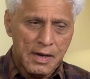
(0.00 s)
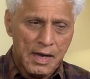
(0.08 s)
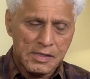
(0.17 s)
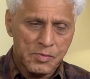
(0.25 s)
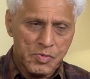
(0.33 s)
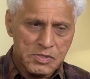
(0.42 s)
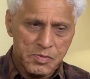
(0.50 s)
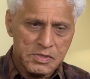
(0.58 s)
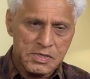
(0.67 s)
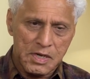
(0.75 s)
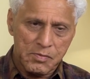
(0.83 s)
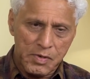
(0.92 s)
And the
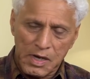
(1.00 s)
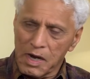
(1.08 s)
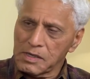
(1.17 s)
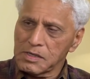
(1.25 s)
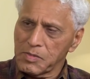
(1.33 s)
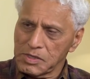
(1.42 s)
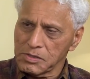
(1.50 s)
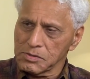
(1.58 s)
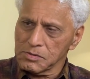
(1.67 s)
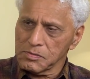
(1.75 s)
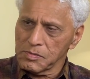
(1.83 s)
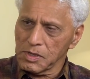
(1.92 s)
principal said, we can't admit
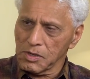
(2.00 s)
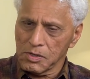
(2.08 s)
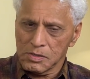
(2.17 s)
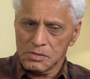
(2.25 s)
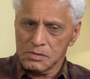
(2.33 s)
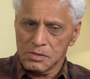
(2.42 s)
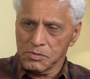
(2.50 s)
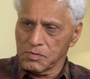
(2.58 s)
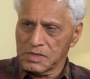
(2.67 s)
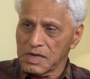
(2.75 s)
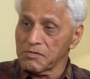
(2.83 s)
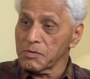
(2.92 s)
you because you
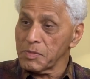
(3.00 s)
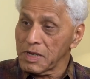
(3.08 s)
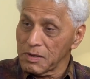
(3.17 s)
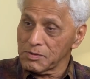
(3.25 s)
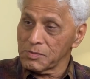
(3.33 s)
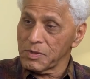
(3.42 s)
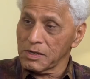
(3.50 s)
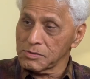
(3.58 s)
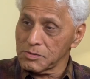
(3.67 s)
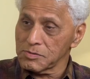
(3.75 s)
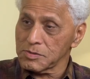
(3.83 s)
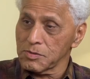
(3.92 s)
will never be able to make
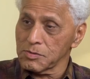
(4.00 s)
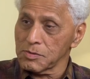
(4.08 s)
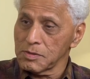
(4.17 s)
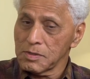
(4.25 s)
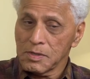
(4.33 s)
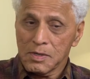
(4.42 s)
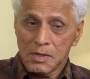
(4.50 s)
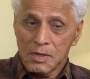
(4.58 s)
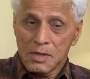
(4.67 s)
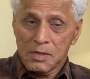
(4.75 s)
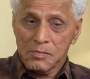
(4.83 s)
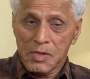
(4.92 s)
it through school.
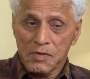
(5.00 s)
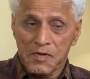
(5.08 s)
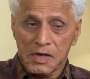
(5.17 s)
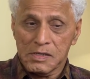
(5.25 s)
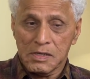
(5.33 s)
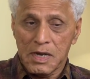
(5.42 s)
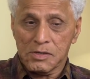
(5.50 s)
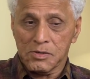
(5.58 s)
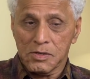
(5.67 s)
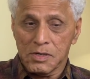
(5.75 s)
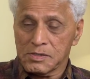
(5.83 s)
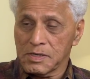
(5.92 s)
My father had
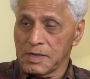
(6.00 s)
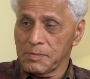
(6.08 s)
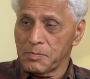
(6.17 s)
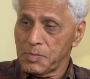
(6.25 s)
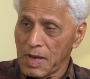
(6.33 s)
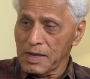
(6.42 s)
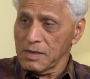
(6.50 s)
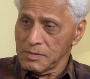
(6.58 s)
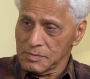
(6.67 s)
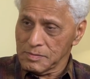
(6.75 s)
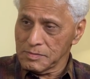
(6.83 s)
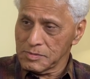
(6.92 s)
to literally beg
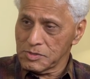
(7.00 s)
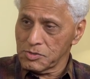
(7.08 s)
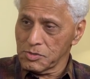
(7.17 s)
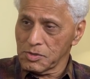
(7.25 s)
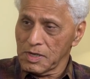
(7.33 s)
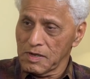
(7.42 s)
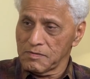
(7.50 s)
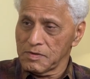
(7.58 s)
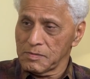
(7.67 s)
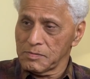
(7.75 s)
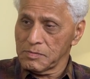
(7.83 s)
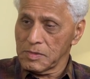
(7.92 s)
him to give
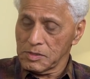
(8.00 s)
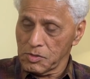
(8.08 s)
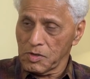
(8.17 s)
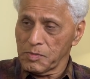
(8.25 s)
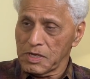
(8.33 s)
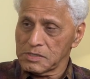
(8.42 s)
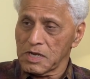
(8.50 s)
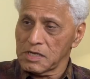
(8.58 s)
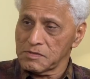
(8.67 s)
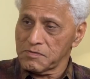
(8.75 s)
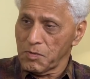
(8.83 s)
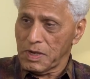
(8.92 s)
him to give me a
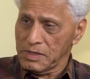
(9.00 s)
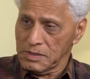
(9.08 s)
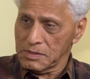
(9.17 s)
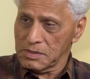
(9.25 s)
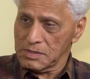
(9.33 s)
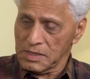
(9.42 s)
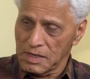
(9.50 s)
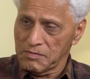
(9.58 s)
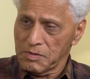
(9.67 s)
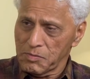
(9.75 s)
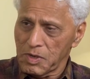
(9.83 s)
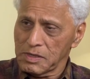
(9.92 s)
chance for 1 year. He said, give
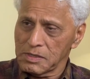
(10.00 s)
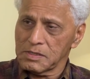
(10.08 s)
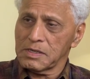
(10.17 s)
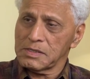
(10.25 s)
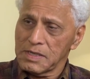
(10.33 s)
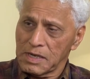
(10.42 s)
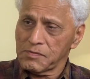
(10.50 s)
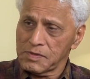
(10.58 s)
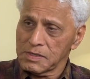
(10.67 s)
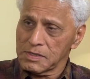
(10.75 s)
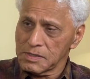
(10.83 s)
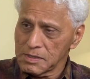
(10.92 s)
him 1 year. At the end of
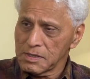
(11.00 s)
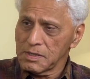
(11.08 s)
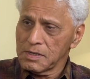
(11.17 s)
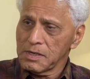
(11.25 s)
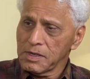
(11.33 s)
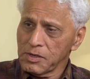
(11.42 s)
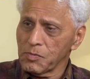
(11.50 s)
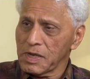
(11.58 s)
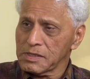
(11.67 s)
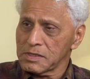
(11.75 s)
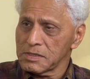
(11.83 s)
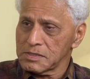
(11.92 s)
the year, you
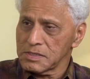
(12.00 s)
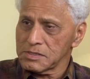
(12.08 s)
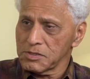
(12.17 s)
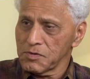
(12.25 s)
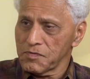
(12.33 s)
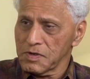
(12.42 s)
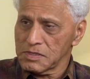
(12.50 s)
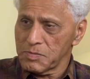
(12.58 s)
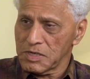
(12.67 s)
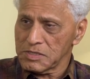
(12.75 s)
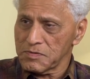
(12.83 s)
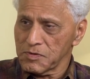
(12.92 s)
make the decision you feel is
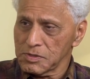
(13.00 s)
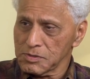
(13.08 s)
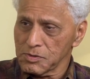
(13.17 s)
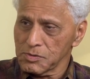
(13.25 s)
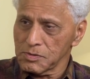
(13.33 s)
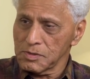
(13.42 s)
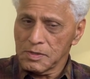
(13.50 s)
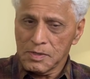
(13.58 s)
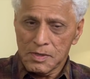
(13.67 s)
best for the school.